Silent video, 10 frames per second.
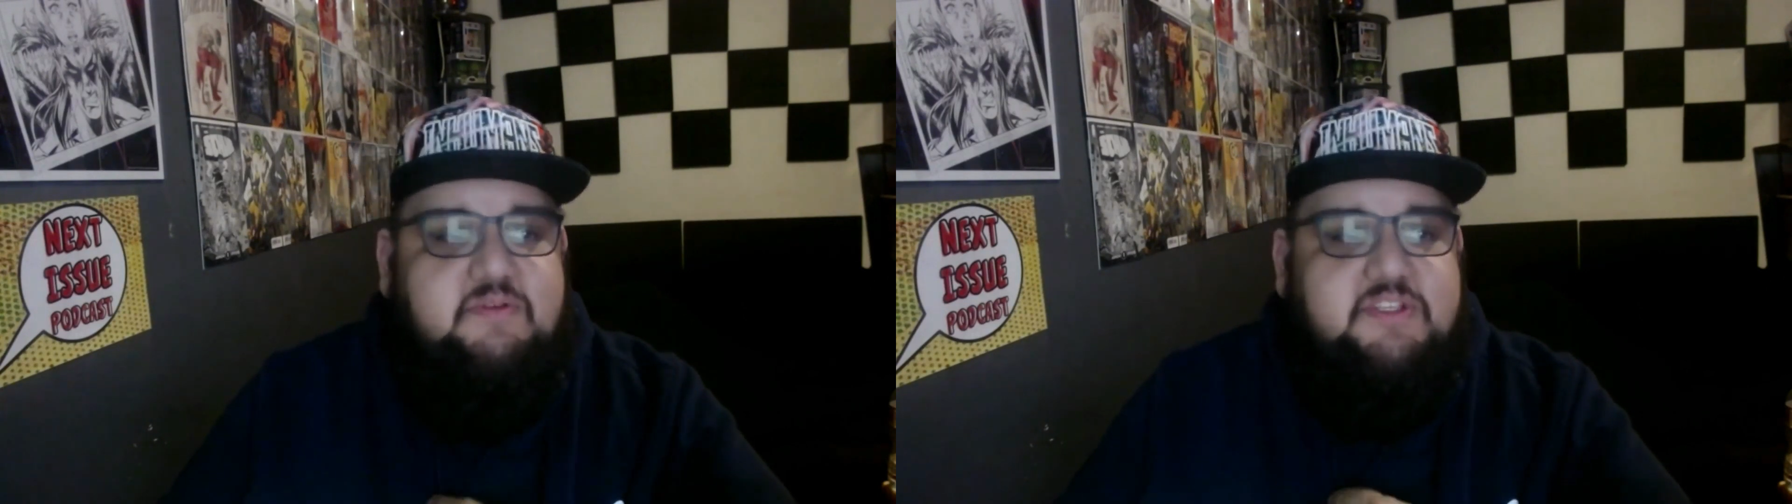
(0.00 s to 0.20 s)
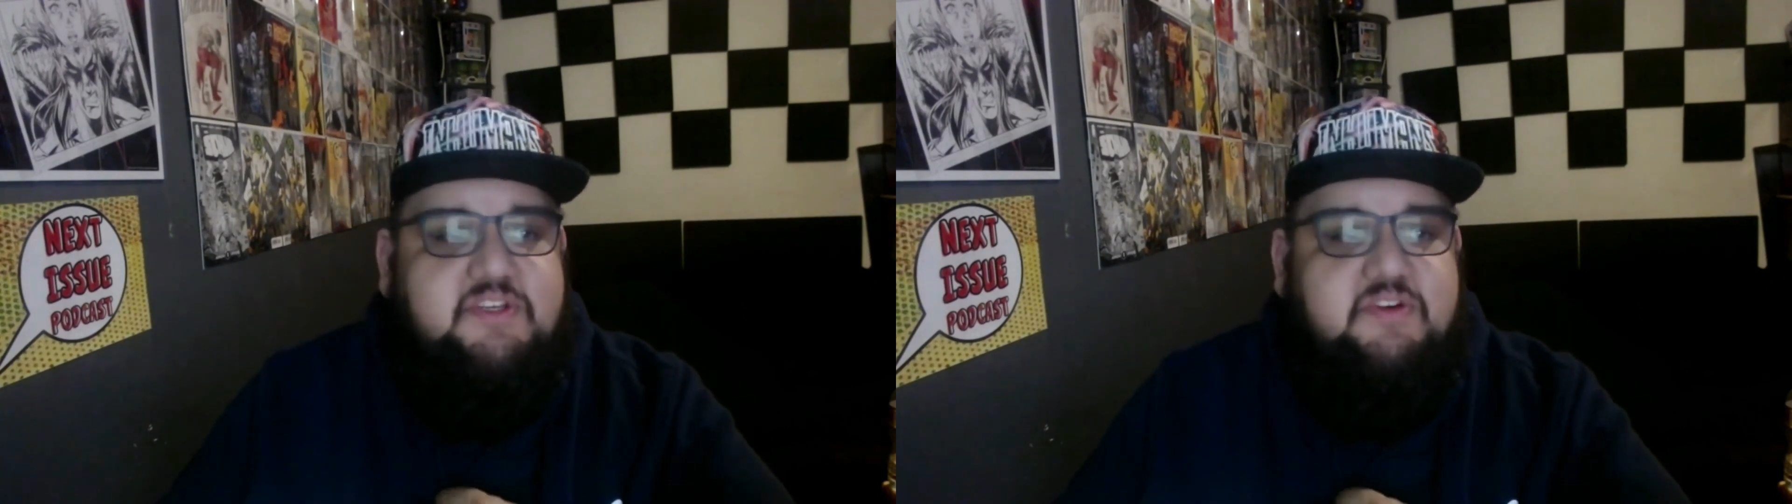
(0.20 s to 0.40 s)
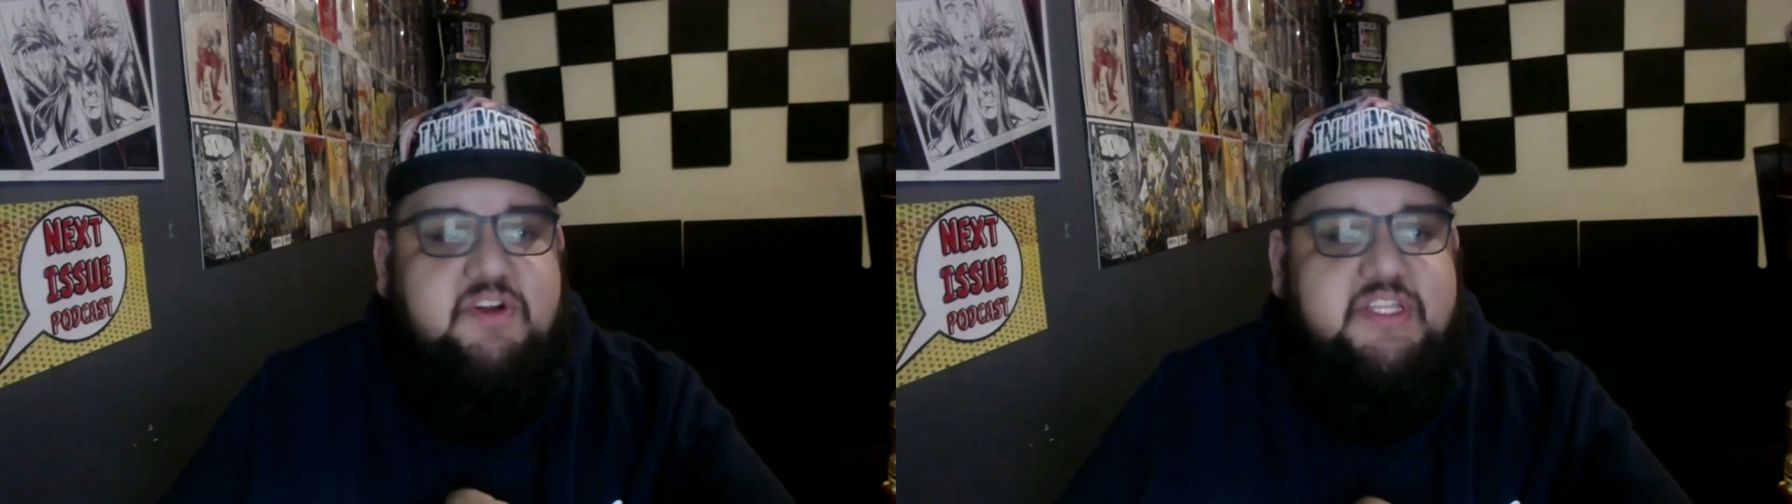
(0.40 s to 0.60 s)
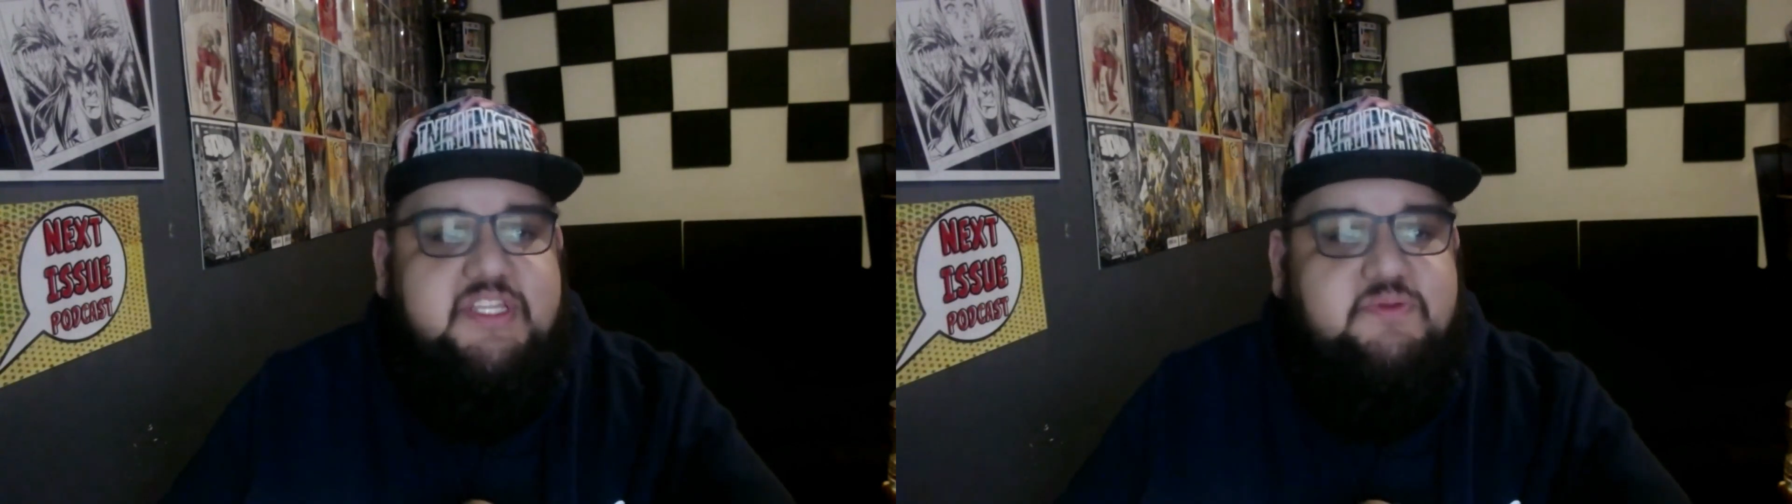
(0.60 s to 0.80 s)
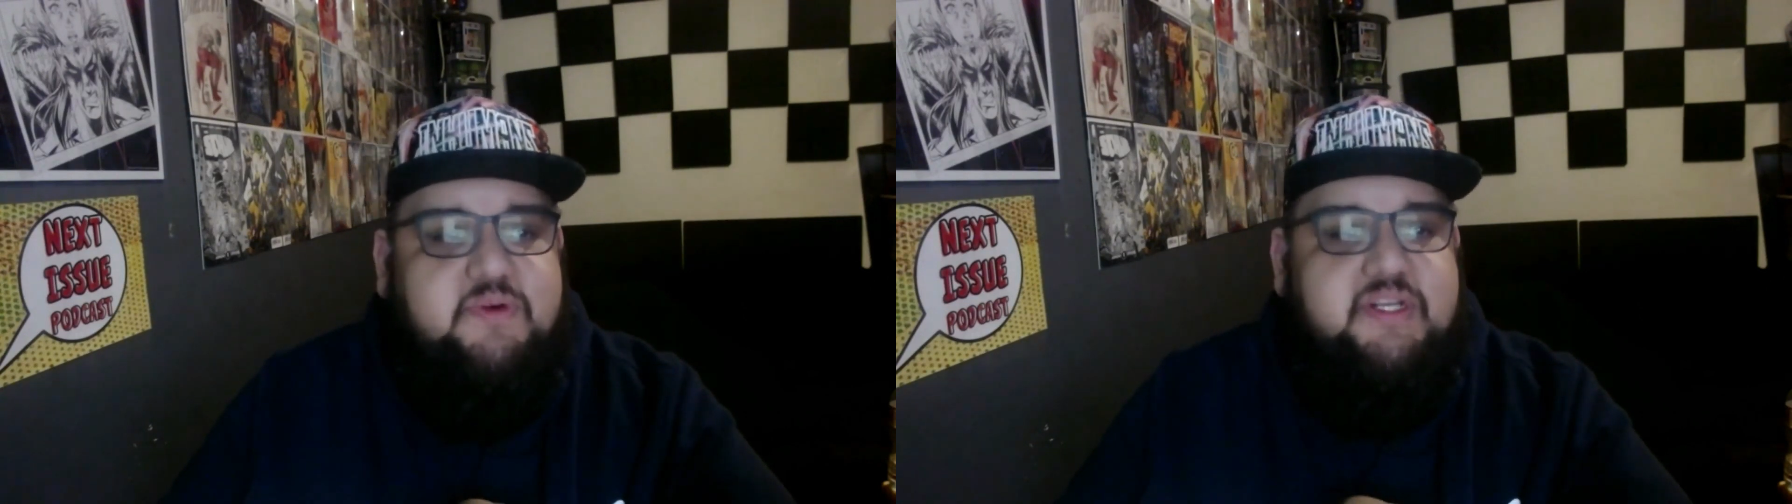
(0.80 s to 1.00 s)
what's going on in
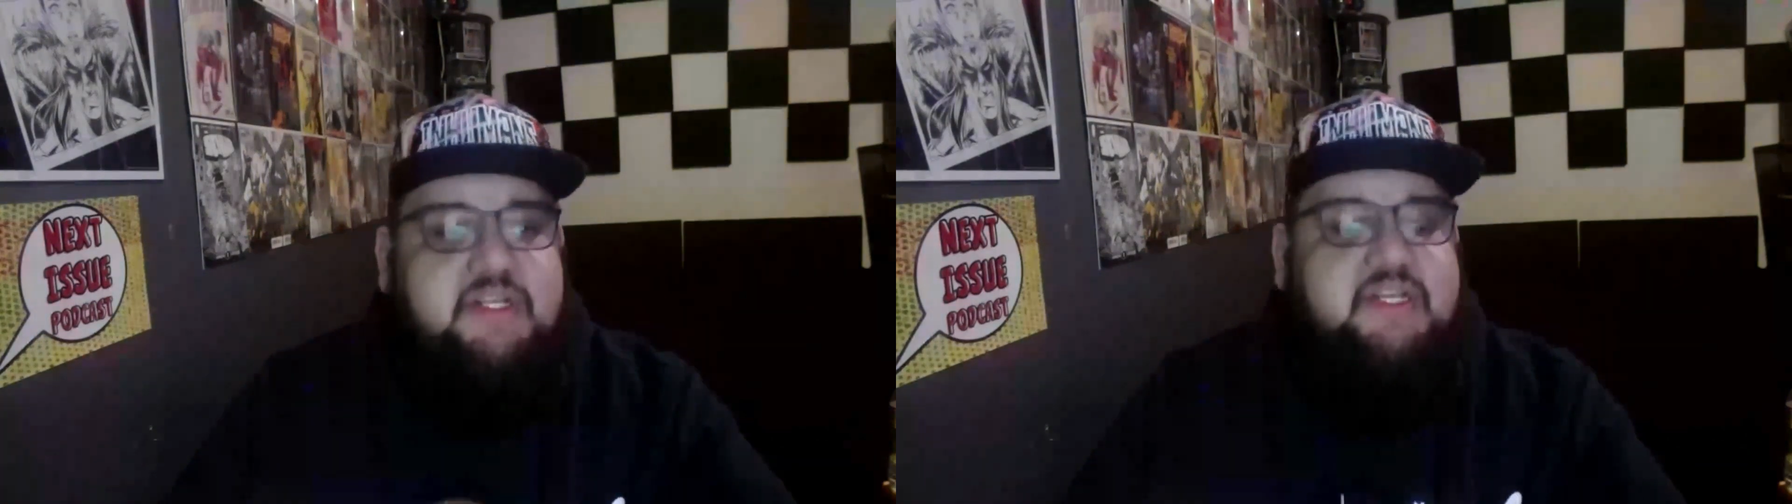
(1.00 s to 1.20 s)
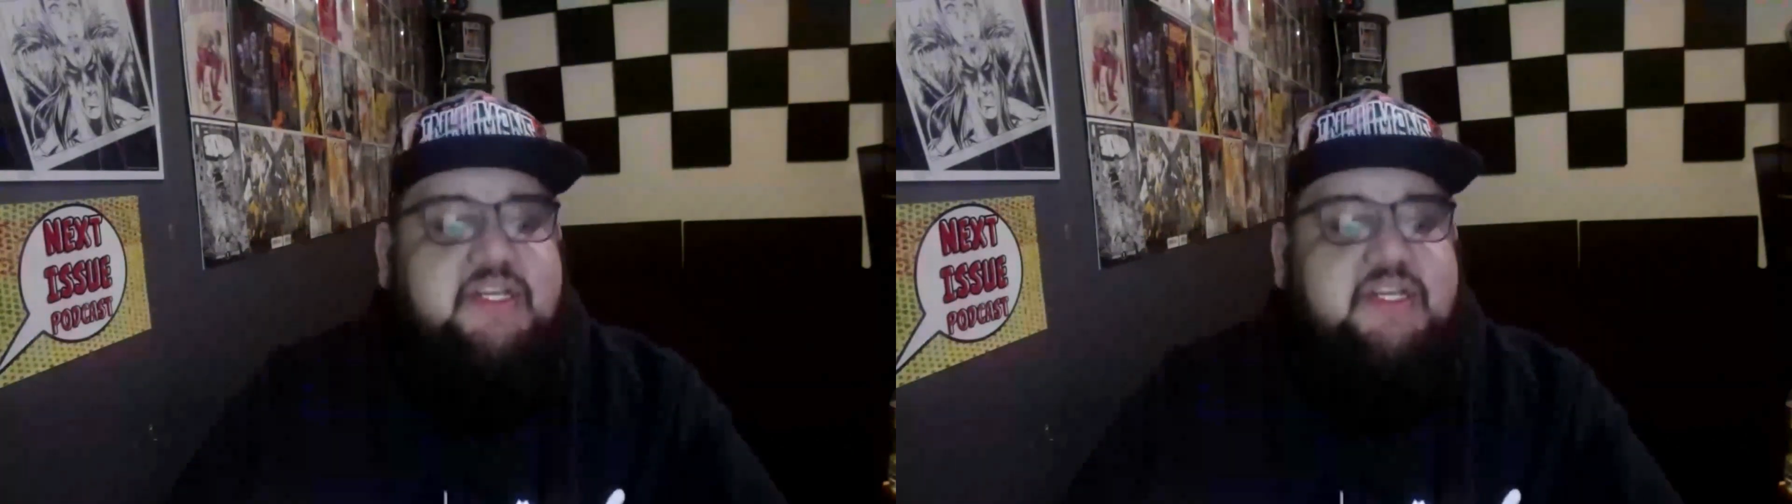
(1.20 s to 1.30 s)
this one.